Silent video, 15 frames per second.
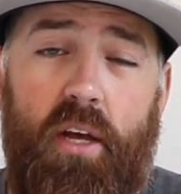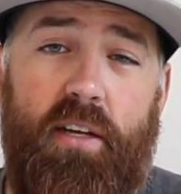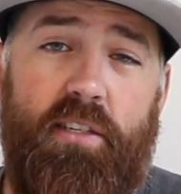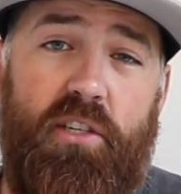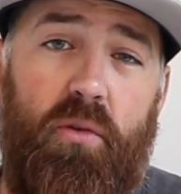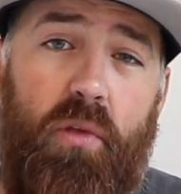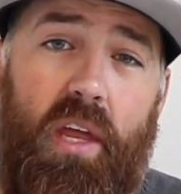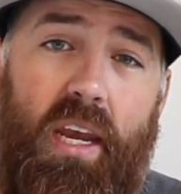
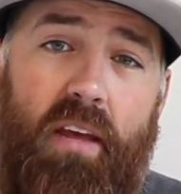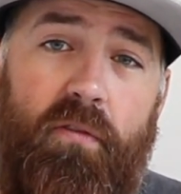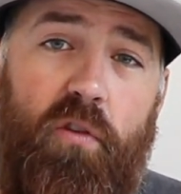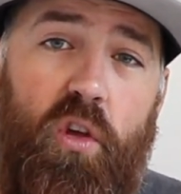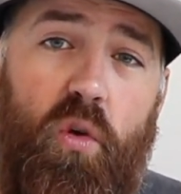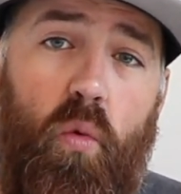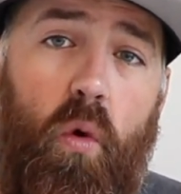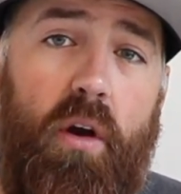so that if
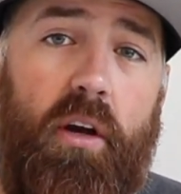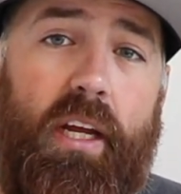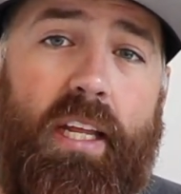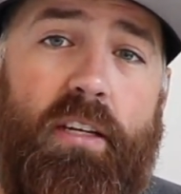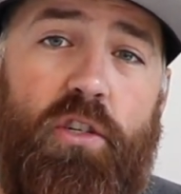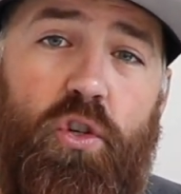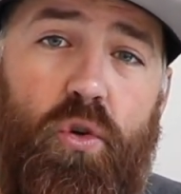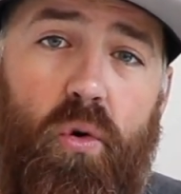you want to
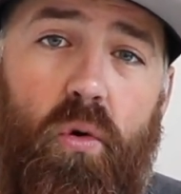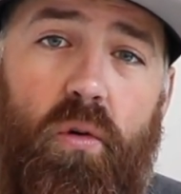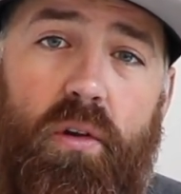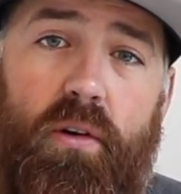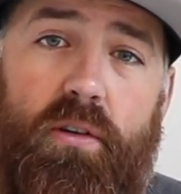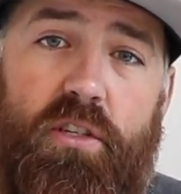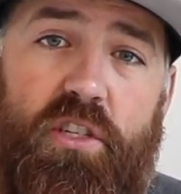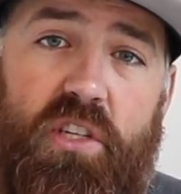control
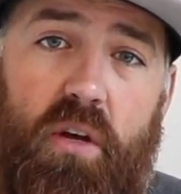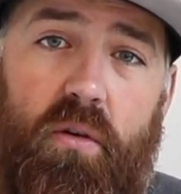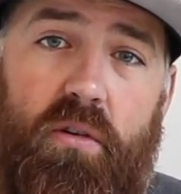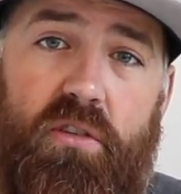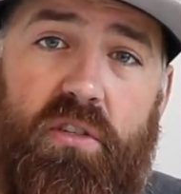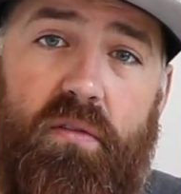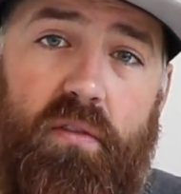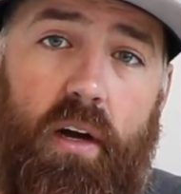your
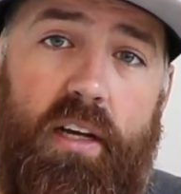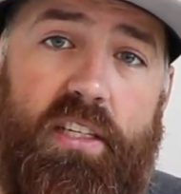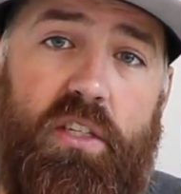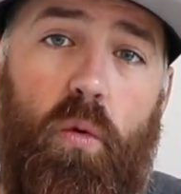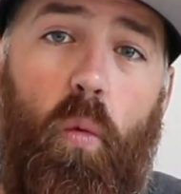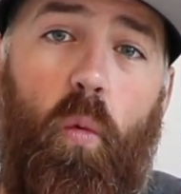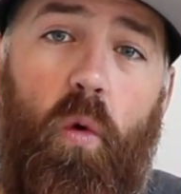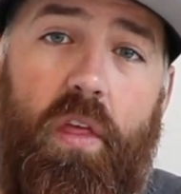Sonos device
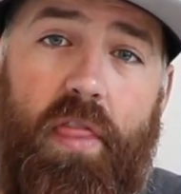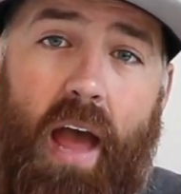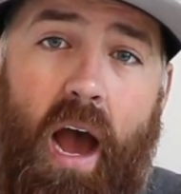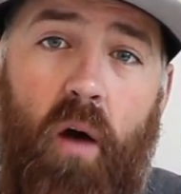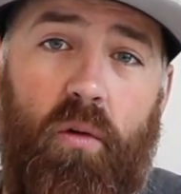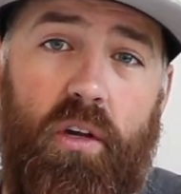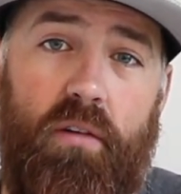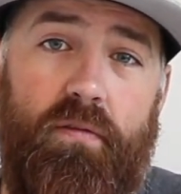
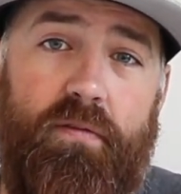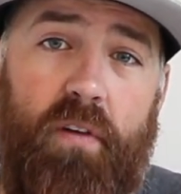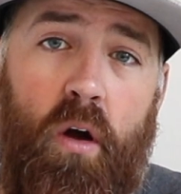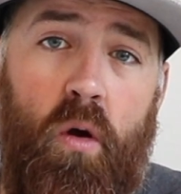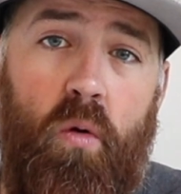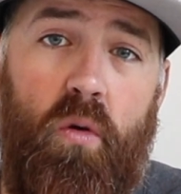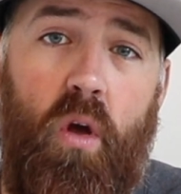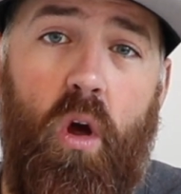without your
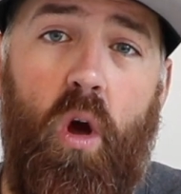phone,